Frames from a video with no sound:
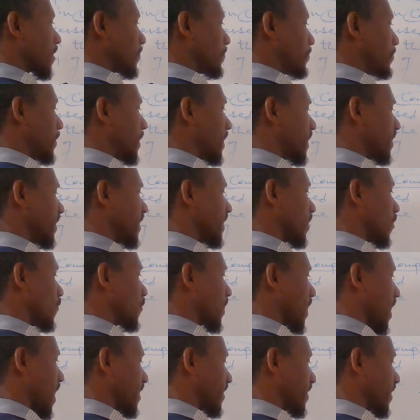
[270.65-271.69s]
burning of
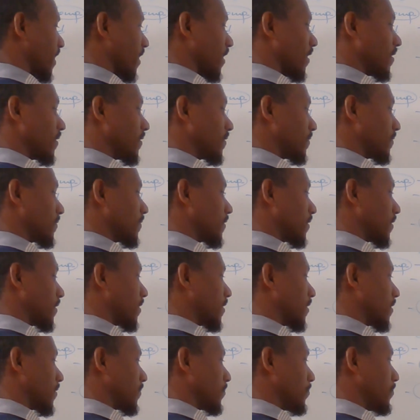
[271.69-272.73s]
candle,
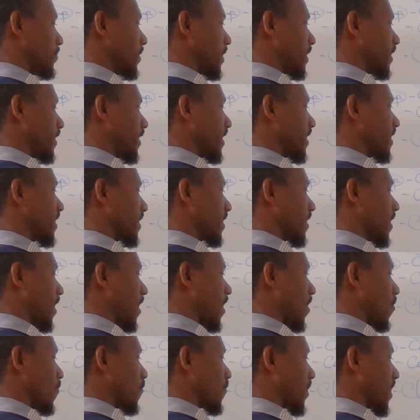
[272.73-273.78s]
burning
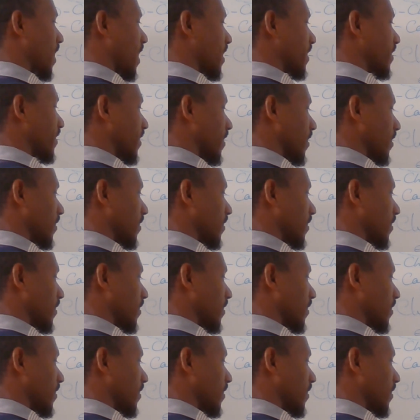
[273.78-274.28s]
of candle,